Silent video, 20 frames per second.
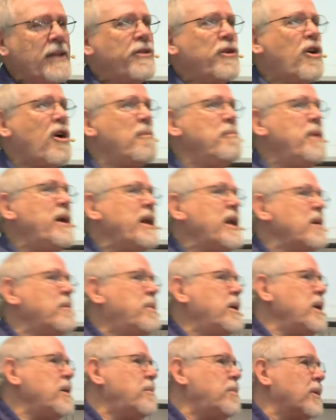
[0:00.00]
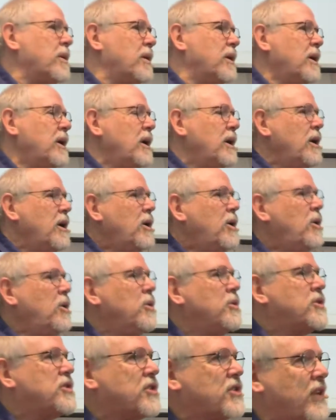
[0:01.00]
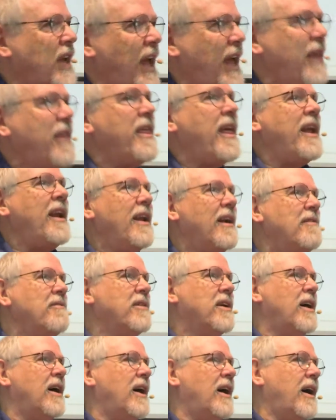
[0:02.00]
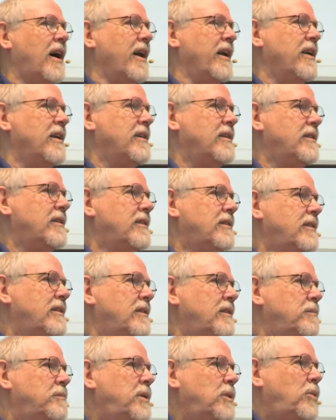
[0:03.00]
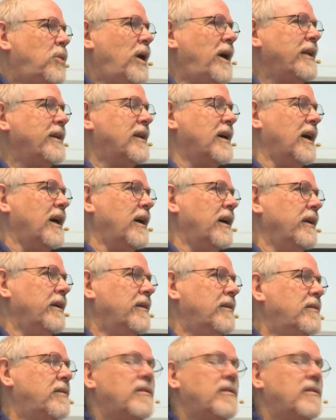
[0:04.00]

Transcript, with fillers: There are many people who say they love God, but what God?